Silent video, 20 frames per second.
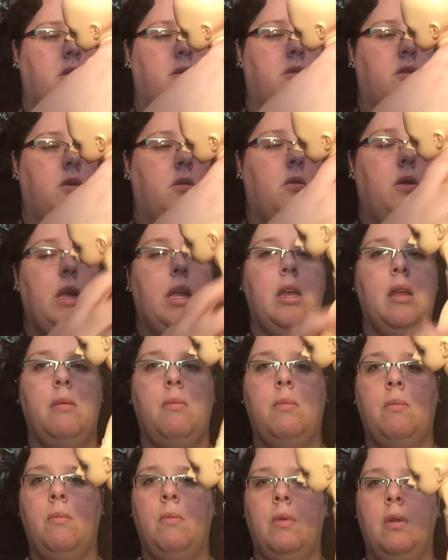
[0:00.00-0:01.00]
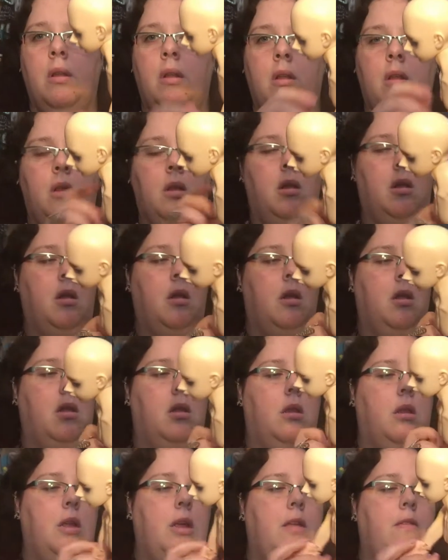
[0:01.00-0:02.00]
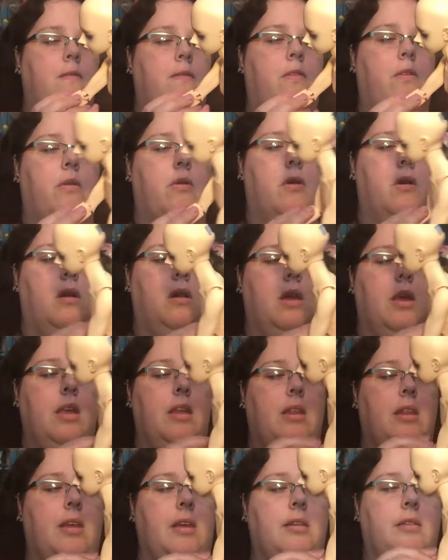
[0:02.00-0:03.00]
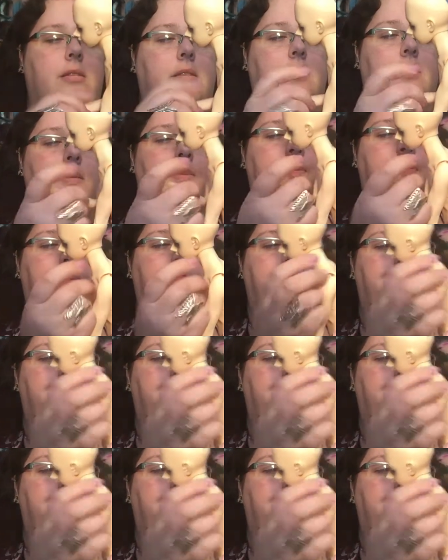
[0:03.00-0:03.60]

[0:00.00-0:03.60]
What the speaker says: So he can lean forward like this,